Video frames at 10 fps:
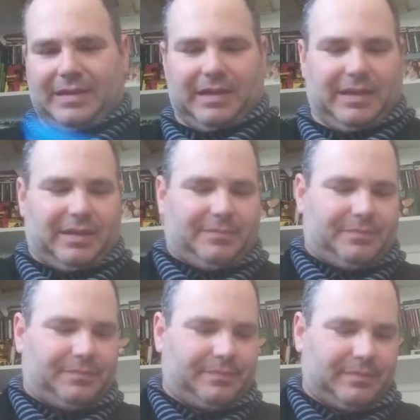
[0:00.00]
I
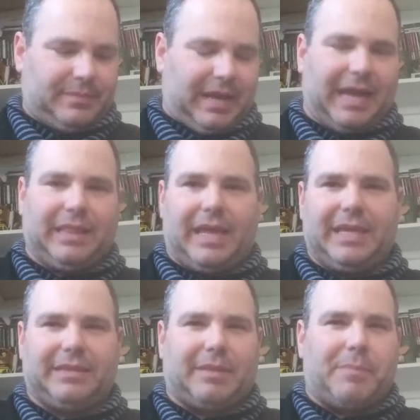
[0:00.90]

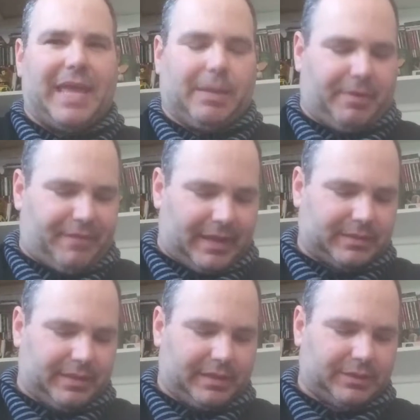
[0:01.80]
like the makeup effects
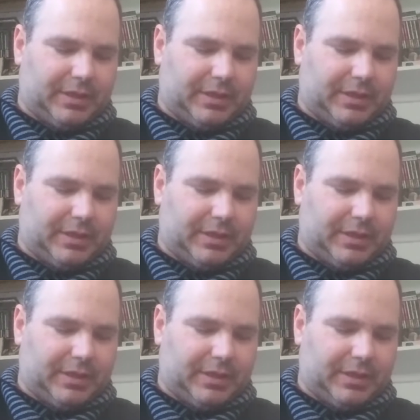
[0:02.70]
in this,